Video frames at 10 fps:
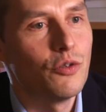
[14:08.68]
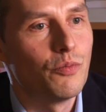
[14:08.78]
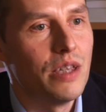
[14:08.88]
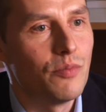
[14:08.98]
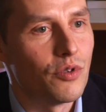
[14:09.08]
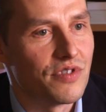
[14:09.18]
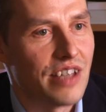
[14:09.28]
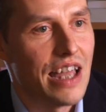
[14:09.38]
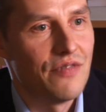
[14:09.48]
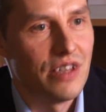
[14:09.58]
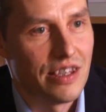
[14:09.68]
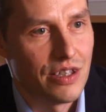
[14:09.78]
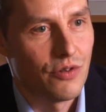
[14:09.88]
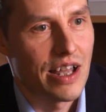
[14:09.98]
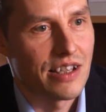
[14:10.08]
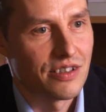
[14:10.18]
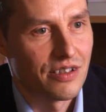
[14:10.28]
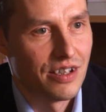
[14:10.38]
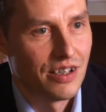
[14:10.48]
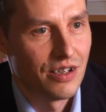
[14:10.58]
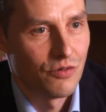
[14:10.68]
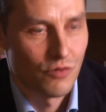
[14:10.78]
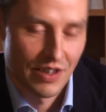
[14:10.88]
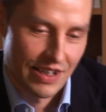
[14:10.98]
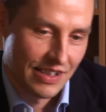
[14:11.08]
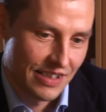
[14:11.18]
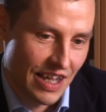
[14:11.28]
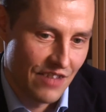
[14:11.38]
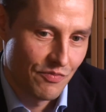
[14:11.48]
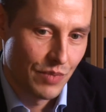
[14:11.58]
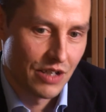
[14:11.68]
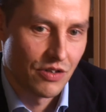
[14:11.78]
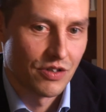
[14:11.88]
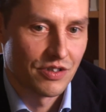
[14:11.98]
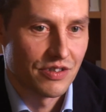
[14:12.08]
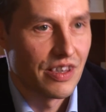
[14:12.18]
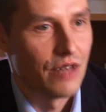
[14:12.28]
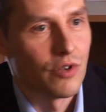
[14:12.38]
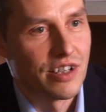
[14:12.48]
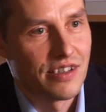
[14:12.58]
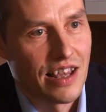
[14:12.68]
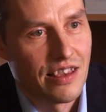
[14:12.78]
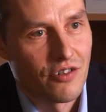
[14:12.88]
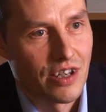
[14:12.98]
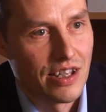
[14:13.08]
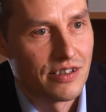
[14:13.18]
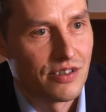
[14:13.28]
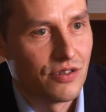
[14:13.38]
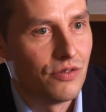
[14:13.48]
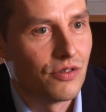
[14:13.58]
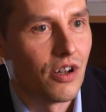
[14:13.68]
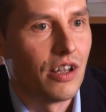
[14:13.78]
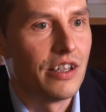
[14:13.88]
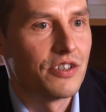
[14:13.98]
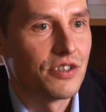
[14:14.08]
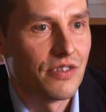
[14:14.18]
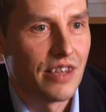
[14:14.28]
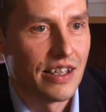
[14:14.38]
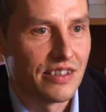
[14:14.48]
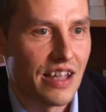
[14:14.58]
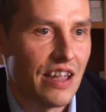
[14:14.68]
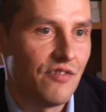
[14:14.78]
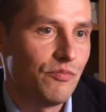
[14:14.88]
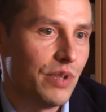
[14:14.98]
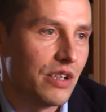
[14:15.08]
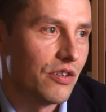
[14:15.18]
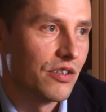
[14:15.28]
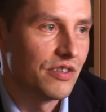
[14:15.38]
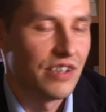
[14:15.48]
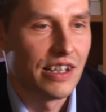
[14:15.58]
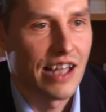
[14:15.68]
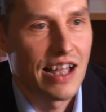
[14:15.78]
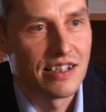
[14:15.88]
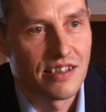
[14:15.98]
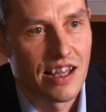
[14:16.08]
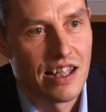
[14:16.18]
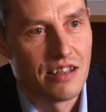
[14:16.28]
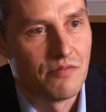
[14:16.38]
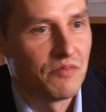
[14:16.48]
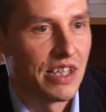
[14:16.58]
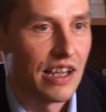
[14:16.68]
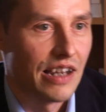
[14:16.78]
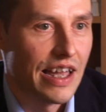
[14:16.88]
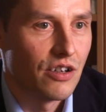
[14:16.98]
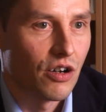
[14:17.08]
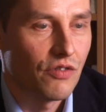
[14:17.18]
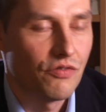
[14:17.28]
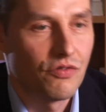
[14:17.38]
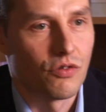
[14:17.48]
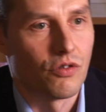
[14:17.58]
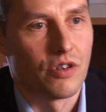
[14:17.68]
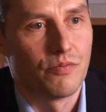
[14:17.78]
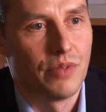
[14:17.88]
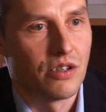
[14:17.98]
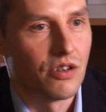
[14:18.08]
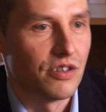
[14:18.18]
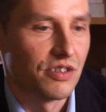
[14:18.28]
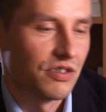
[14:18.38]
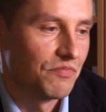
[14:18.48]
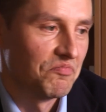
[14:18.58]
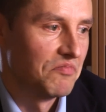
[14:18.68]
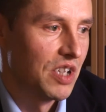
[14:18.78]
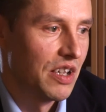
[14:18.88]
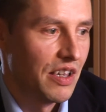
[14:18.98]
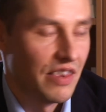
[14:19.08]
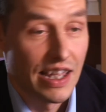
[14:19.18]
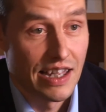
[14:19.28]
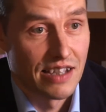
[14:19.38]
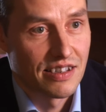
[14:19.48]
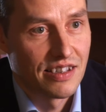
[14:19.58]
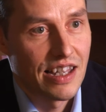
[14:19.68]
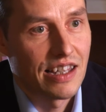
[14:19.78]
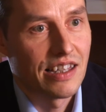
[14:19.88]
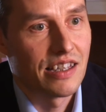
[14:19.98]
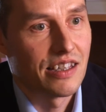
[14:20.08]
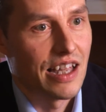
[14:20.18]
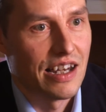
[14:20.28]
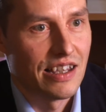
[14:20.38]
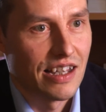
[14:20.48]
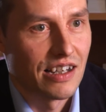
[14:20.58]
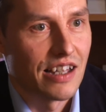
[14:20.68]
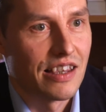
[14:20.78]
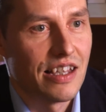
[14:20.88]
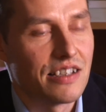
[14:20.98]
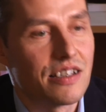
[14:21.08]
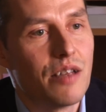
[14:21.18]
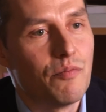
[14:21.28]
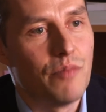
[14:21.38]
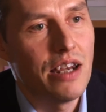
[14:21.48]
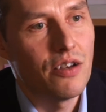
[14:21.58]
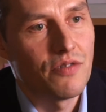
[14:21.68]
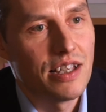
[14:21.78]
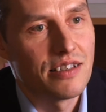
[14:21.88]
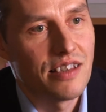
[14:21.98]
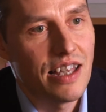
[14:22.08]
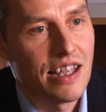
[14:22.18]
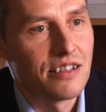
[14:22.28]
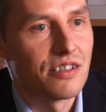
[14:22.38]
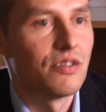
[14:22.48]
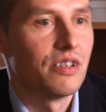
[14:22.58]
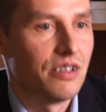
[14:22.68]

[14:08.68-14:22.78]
do people save in the U S? Well, they save because they want to send their kids to college. They save because in case they get laid off or because they get sick, anything like this. Many of these things